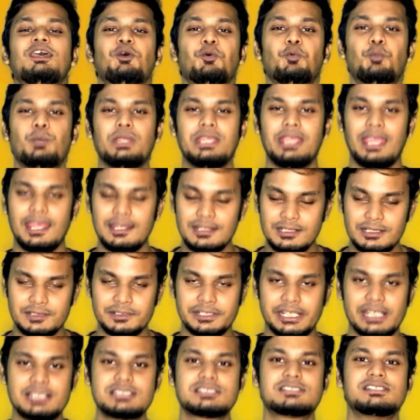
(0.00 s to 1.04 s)
We
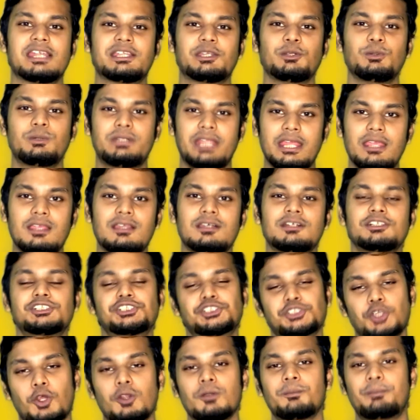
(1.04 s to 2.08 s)
encourage that you take a
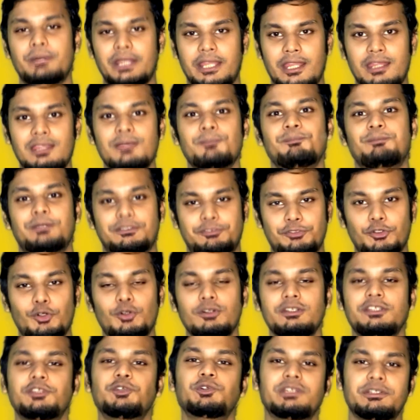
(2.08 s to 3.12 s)
short break
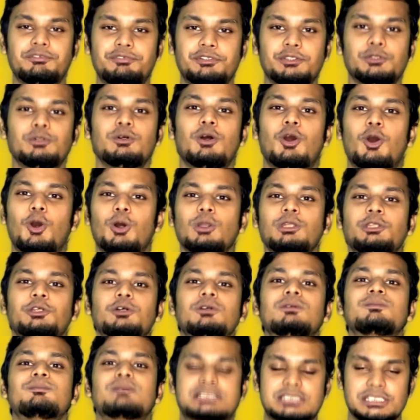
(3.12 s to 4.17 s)
before you review all
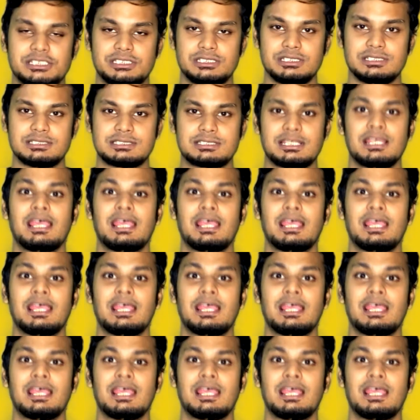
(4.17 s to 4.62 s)
your messages.